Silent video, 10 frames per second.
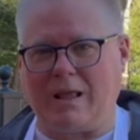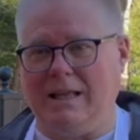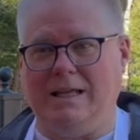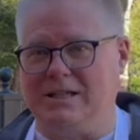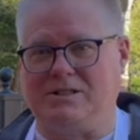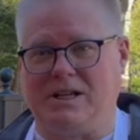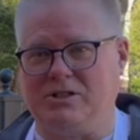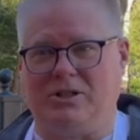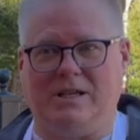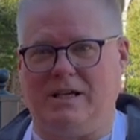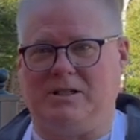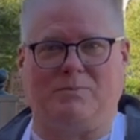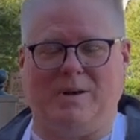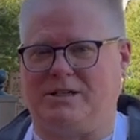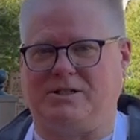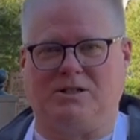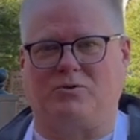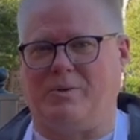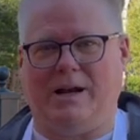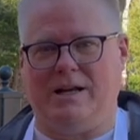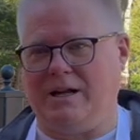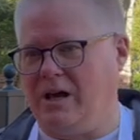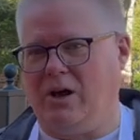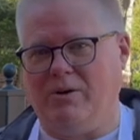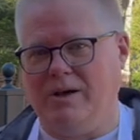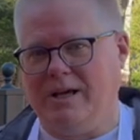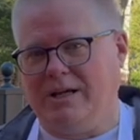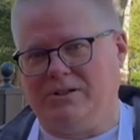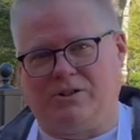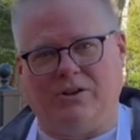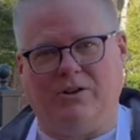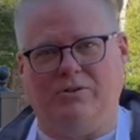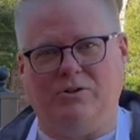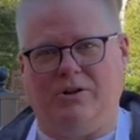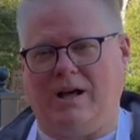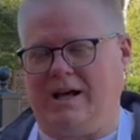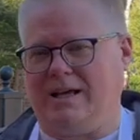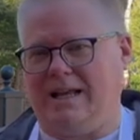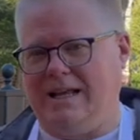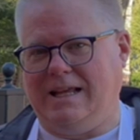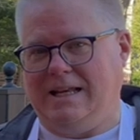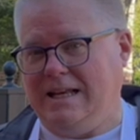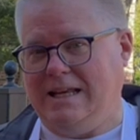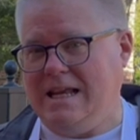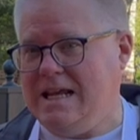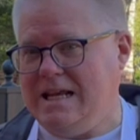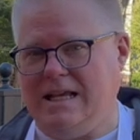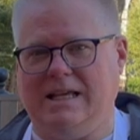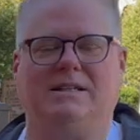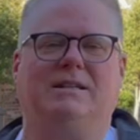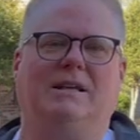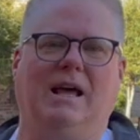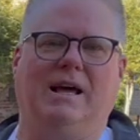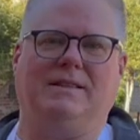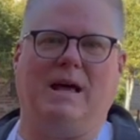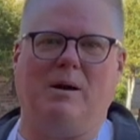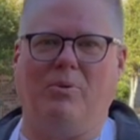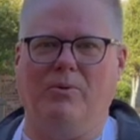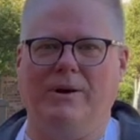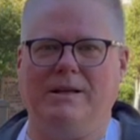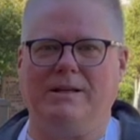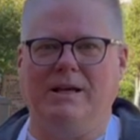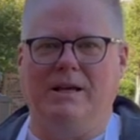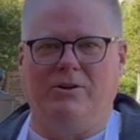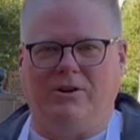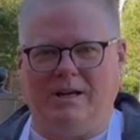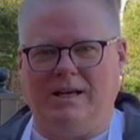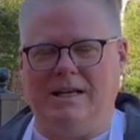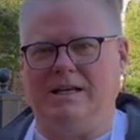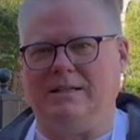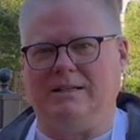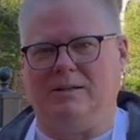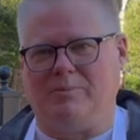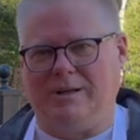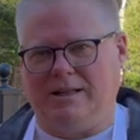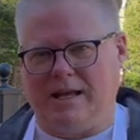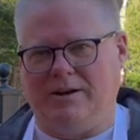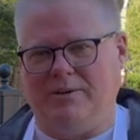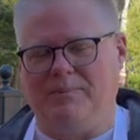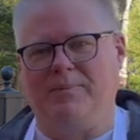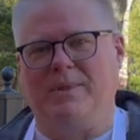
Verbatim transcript: And then essentially it's mixed, it's ready to go. So you're not gonna need it at that point. You're gonna need it a little bit later.